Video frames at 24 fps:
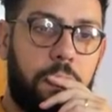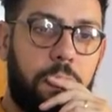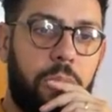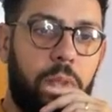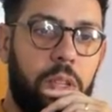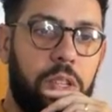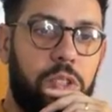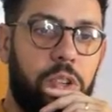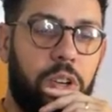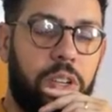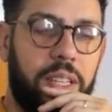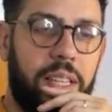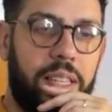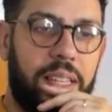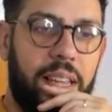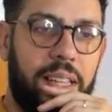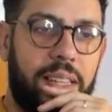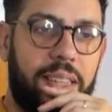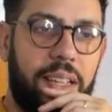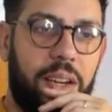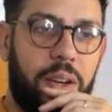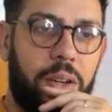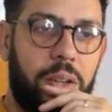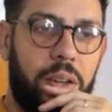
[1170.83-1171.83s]
sorry that like
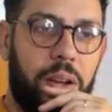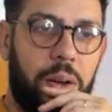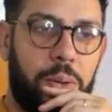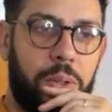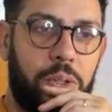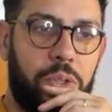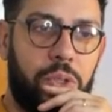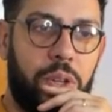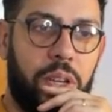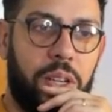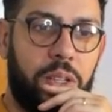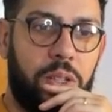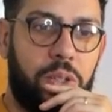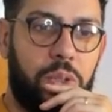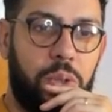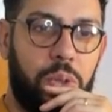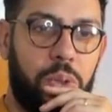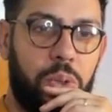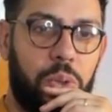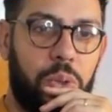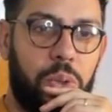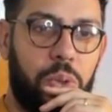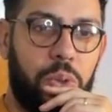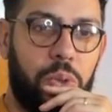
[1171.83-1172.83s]
there I was trying
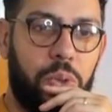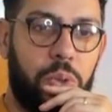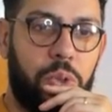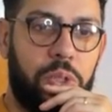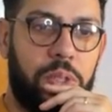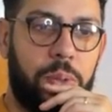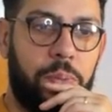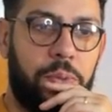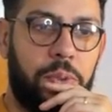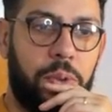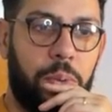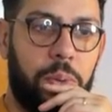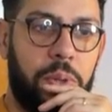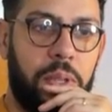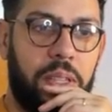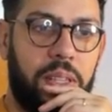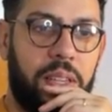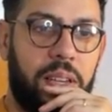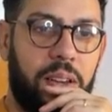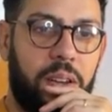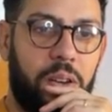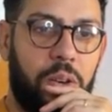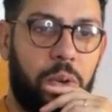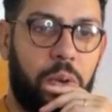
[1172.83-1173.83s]
to do something with it and
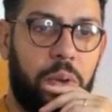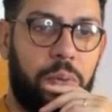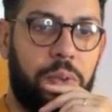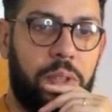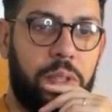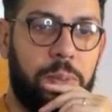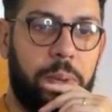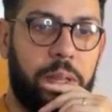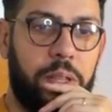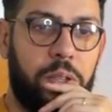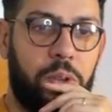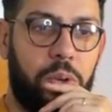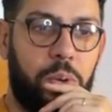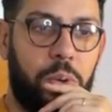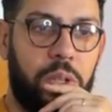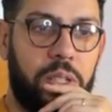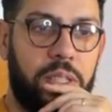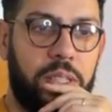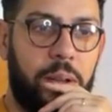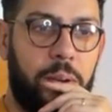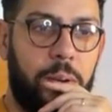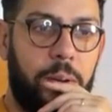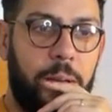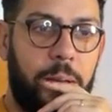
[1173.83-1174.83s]
I don't know if it's better or worse
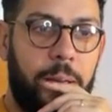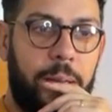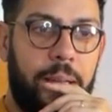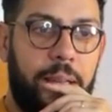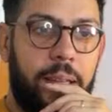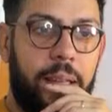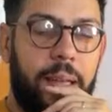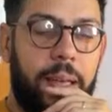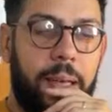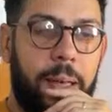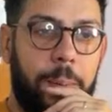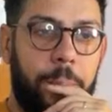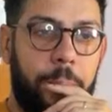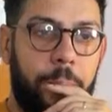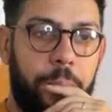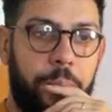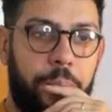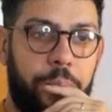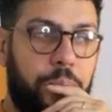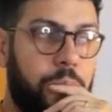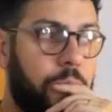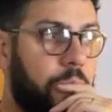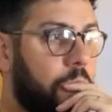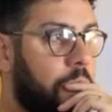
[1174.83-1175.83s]
now.
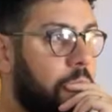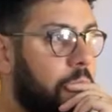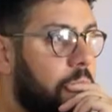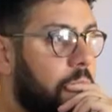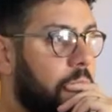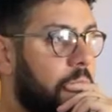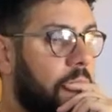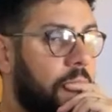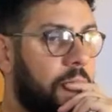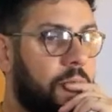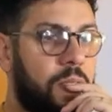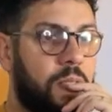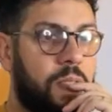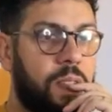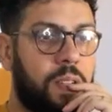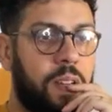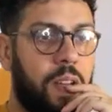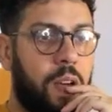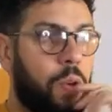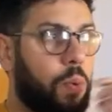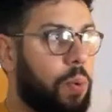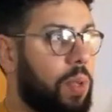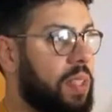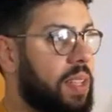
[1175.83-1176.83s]
It didn't
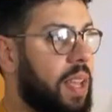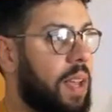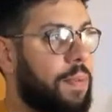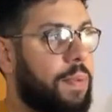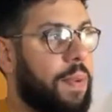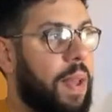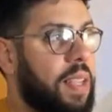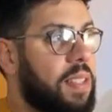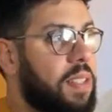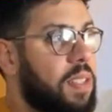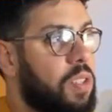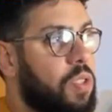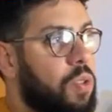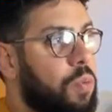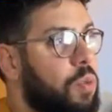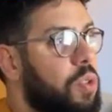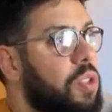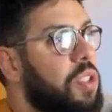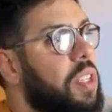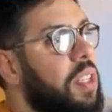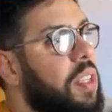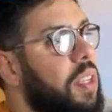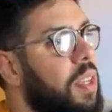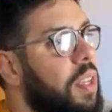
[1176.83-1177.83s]
always have access to
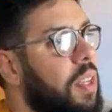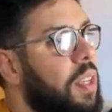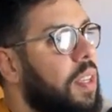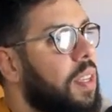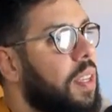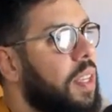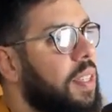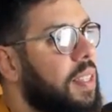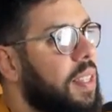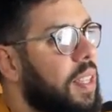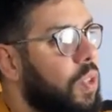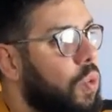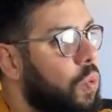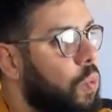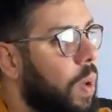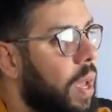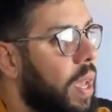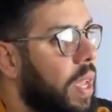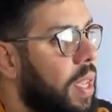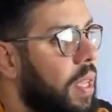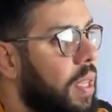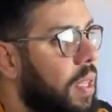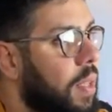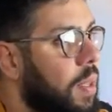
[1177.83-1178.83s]
music in that
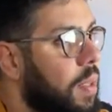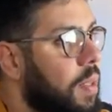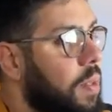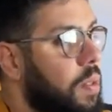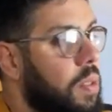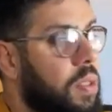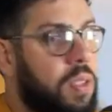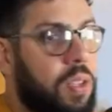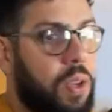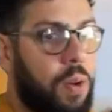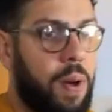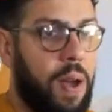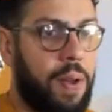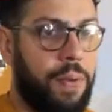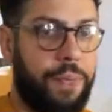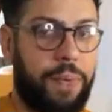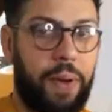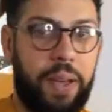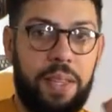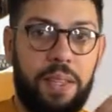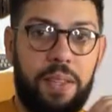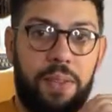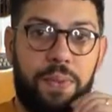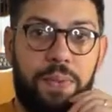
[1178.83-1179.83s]
way, so I
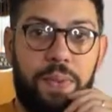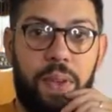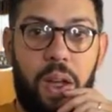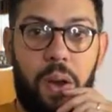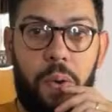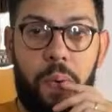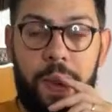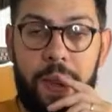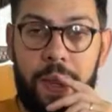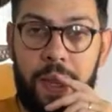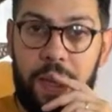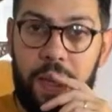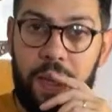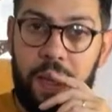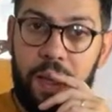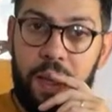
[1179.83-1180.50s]
find it very